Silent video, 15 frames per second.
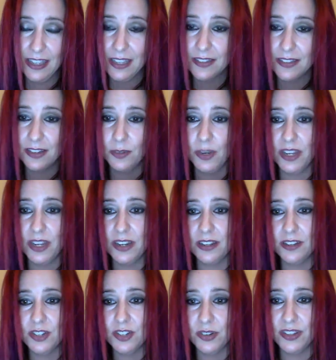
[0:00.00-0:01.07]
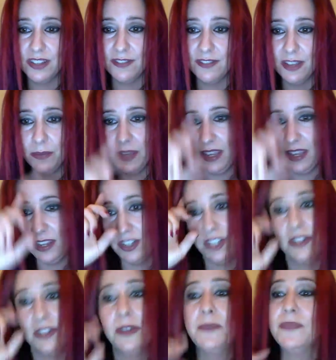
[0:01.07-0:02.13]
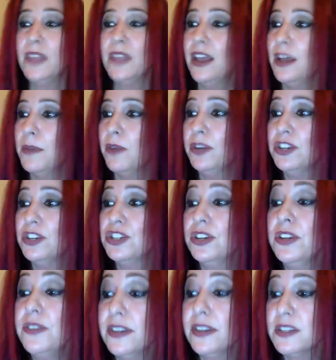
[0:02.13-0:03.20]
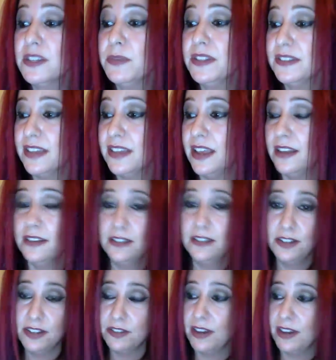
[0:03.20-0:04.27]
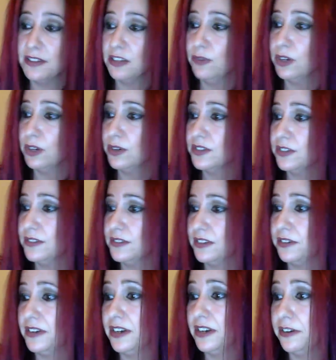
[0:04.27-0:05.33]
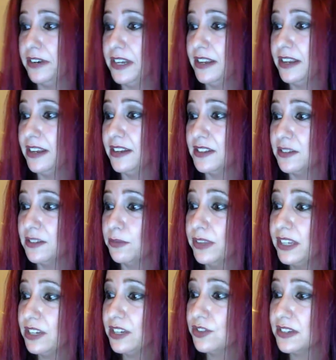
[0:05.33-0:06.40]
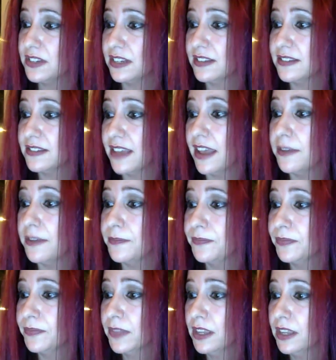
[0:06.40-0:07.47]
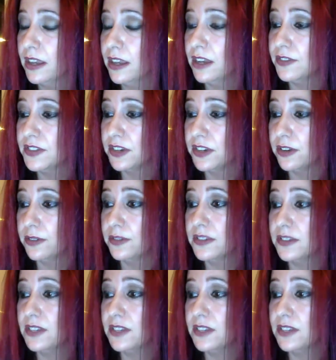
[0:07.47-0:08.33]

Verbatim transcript: So I want you to join the event page. I want to show you next month's set. You guys are asking what crystals are in it, and it's a really interesting set of stones.